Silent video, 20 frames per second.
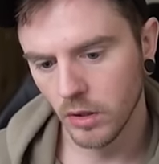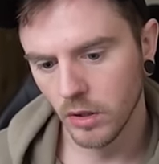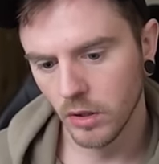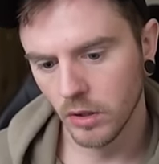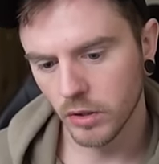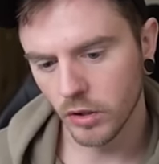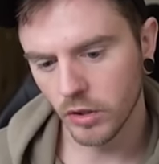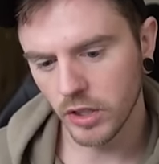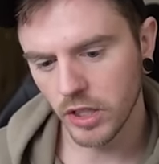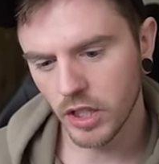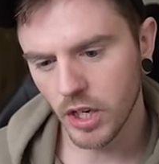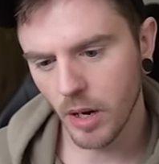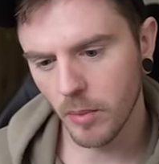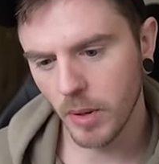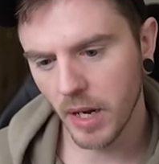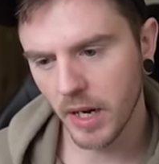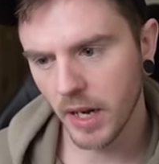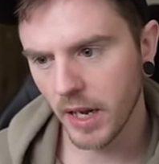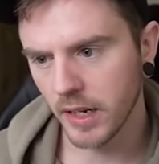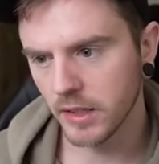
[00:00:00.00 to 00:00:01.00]
Does he check
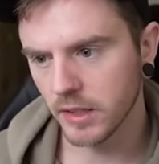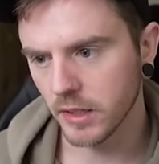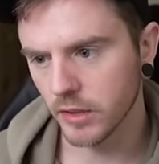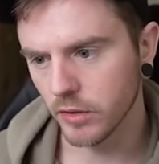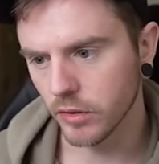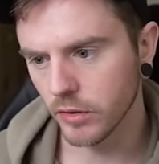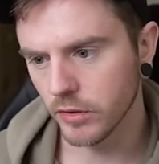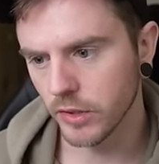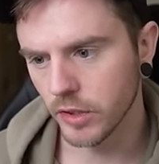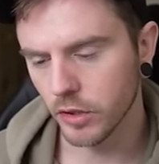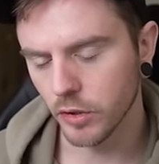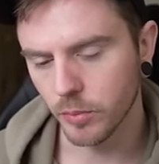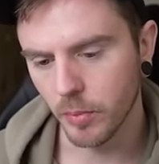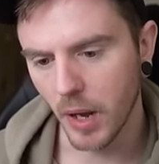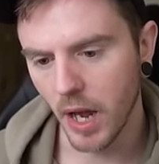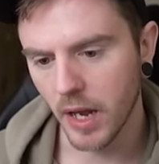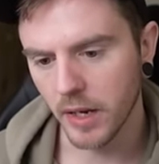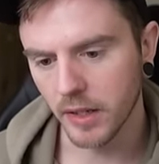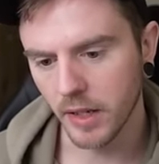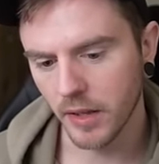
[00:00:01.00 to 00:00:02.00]
back aces? Does he just bet?
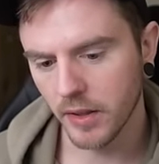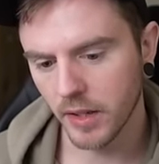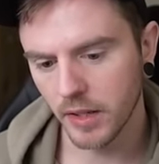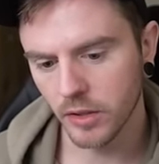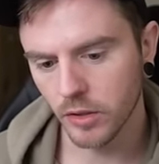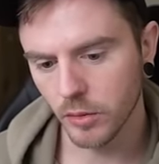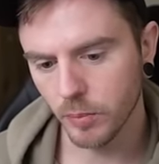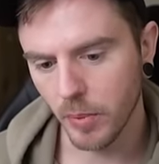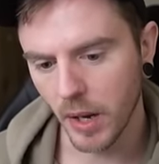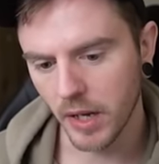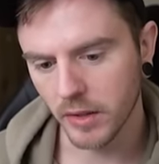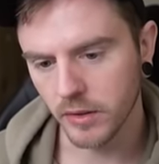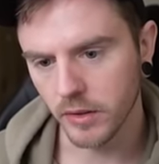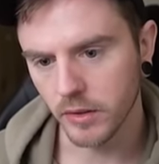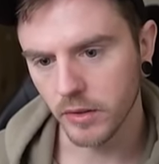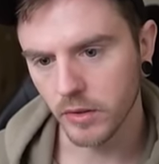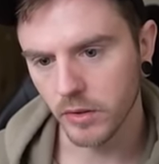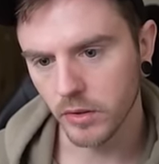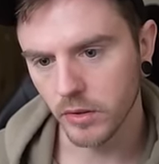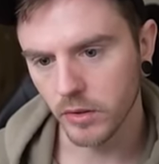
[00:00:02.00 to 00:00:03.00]
I think he just bets
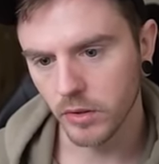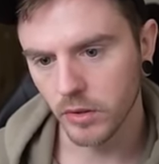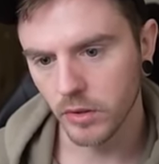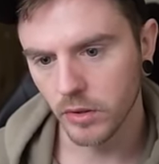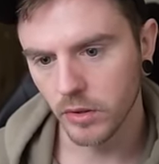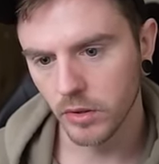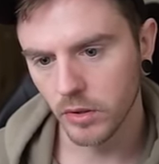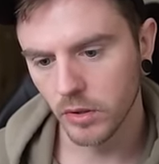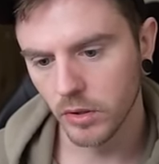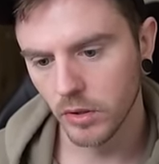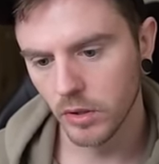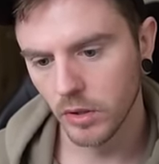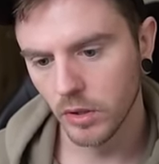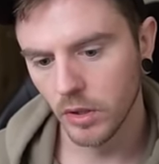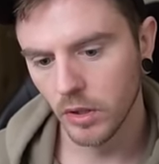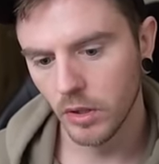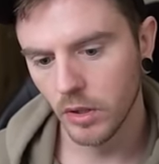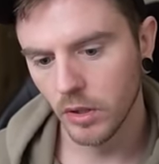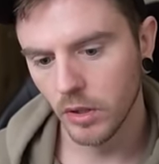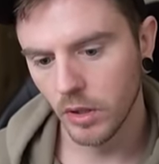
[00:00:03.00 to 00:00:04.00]
aces.
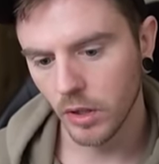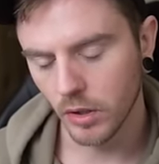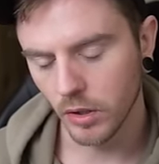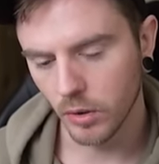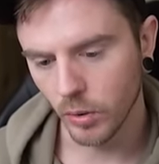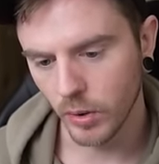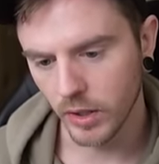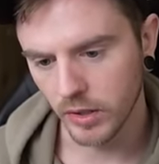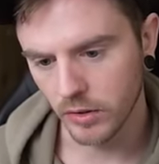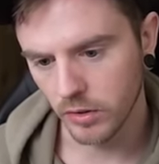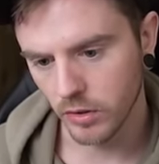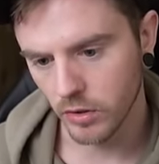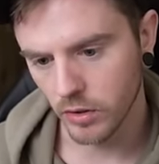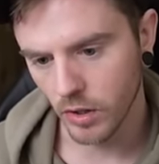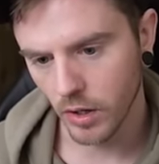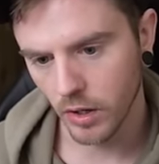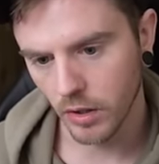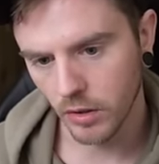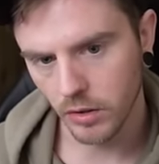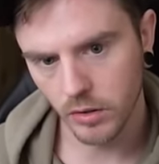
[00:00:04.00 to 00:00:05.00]
and queens and jacks.